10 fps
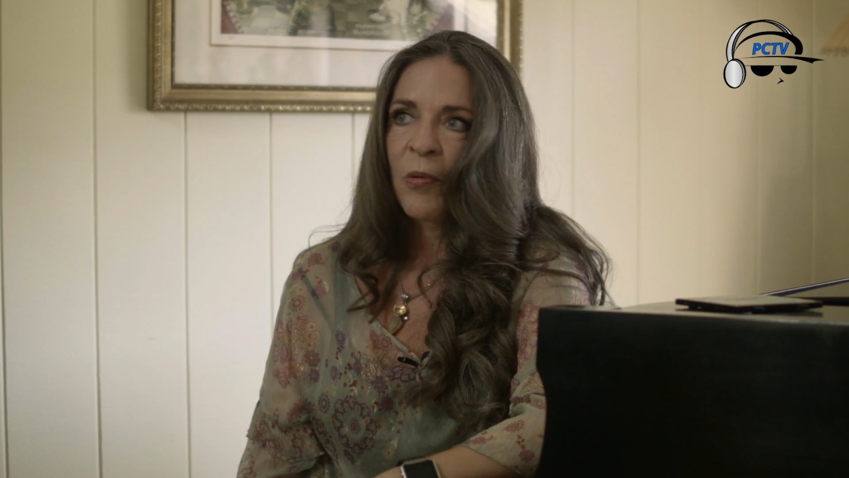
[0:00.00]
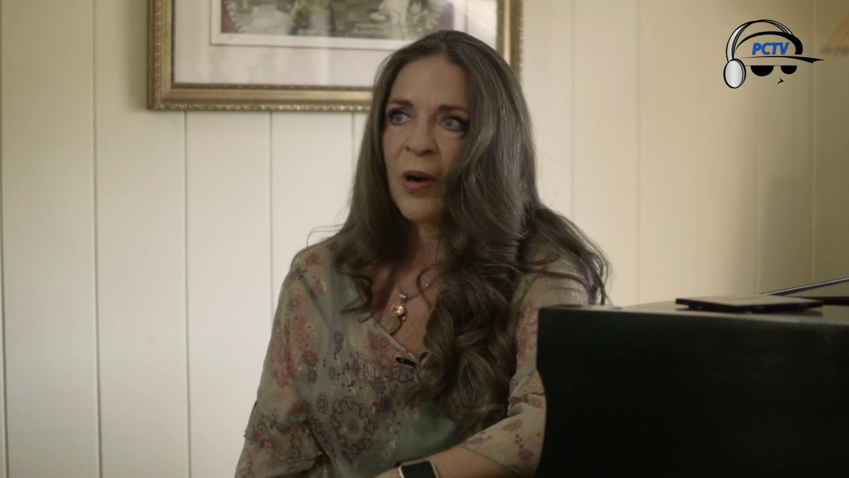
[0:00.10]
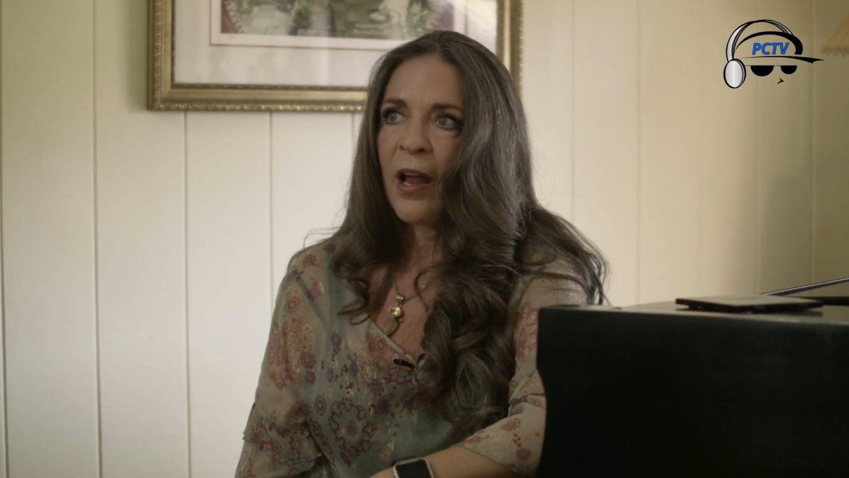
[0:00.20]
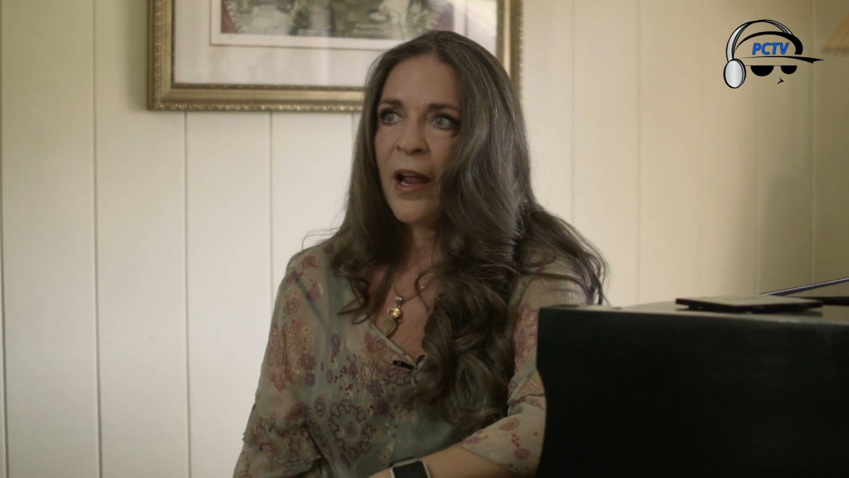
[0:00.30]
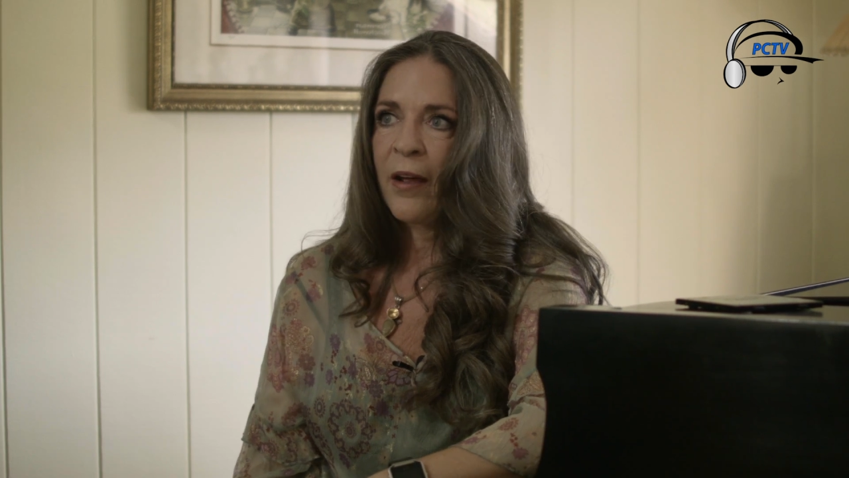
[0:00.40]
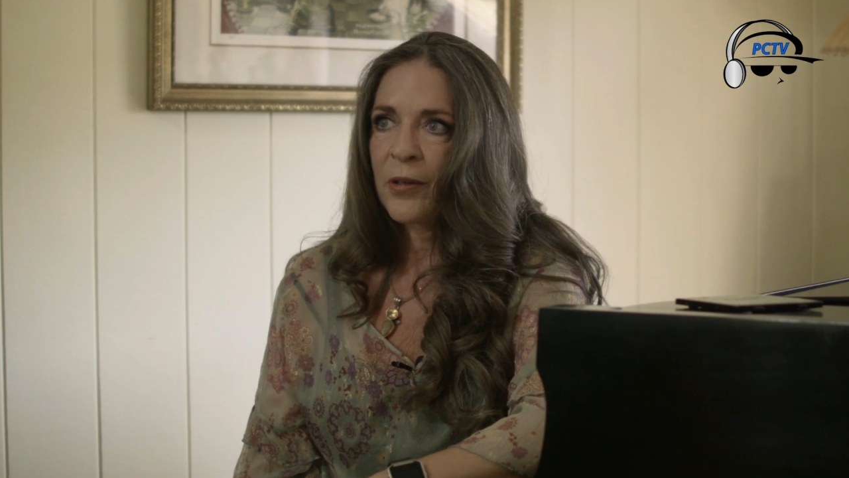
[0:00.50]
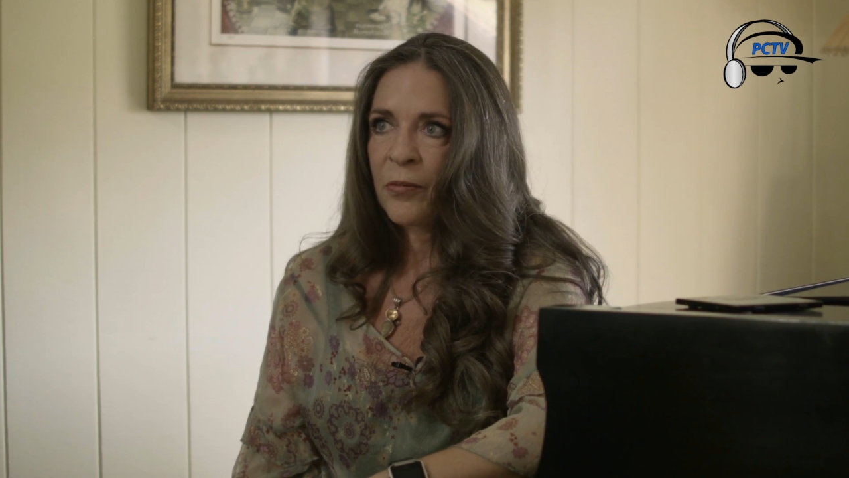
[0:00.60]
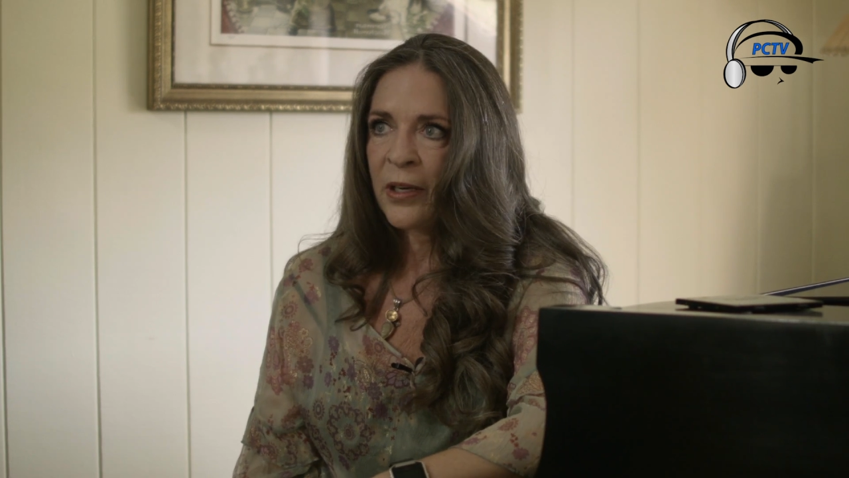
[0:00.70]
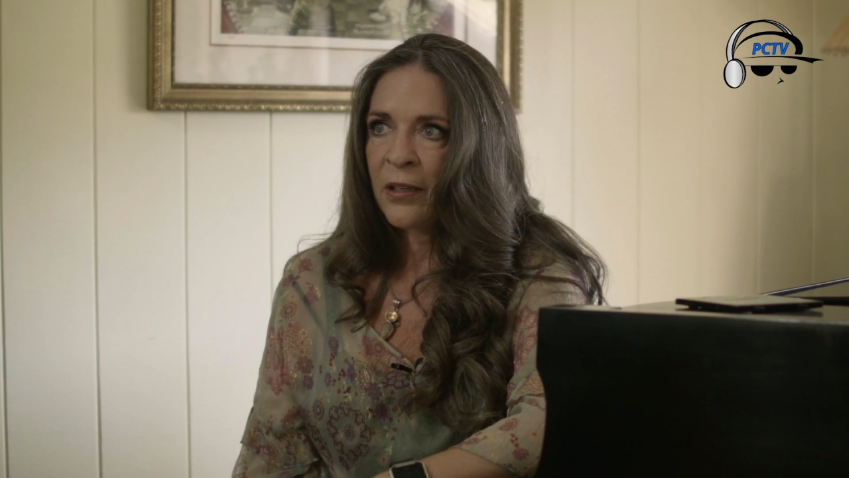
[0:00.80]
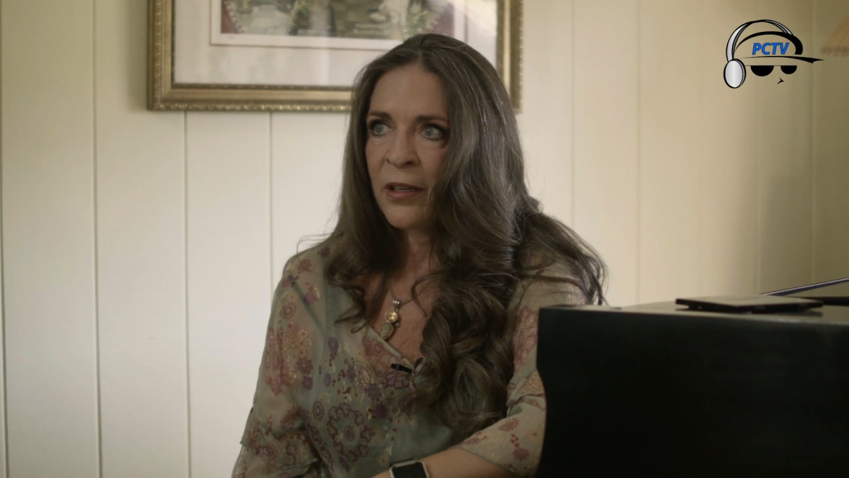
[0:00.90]
when I
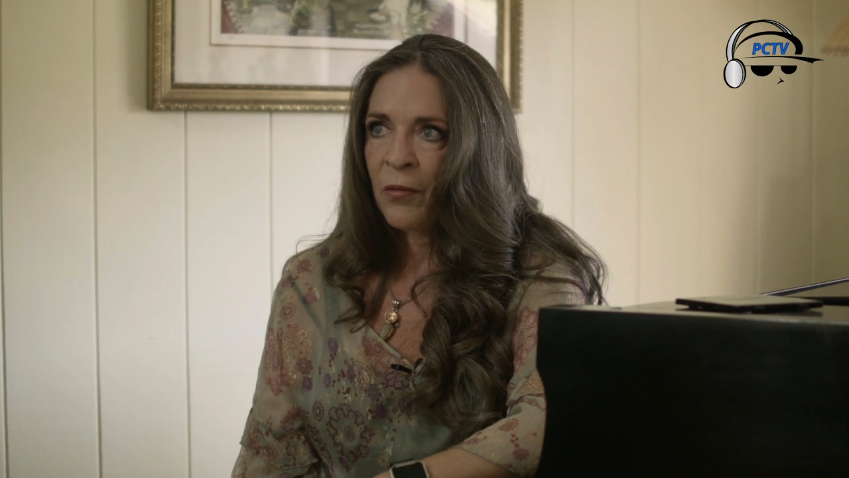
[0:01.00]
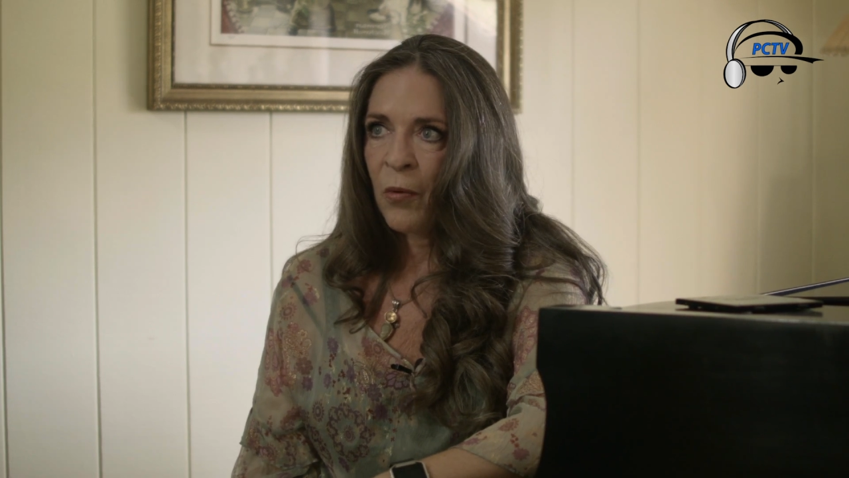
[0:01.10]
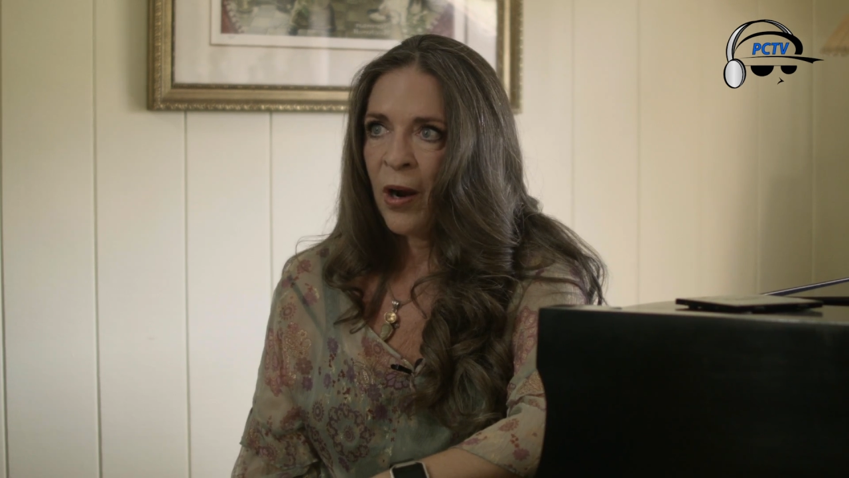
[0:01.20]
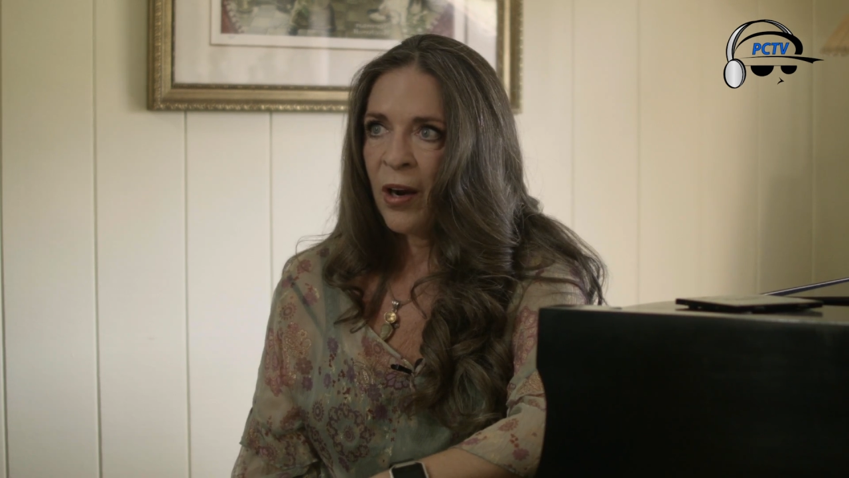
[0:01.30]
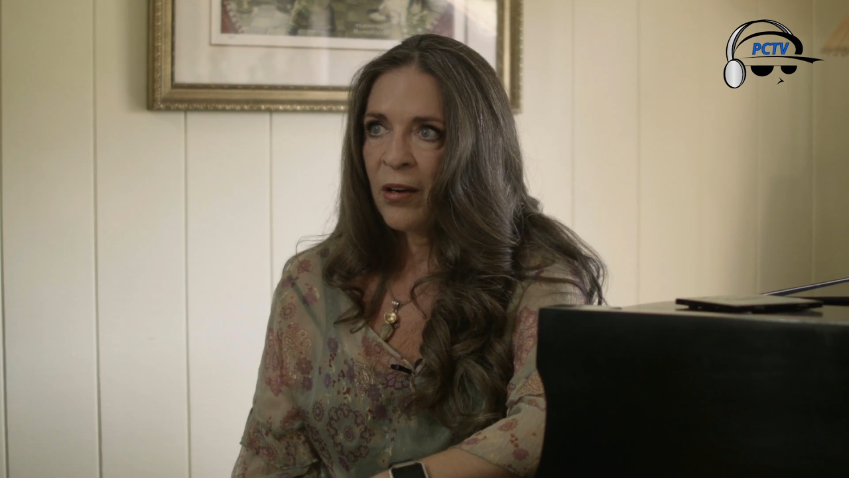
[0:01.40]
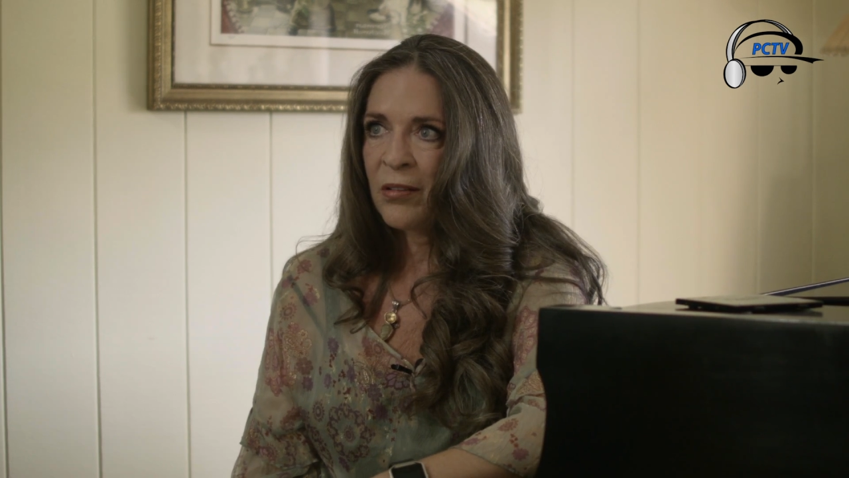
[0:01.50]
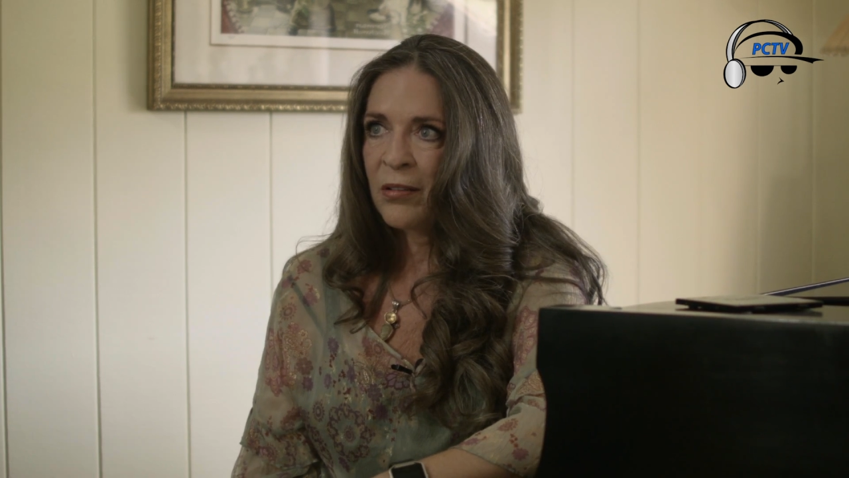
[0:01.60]
haven't written in a while.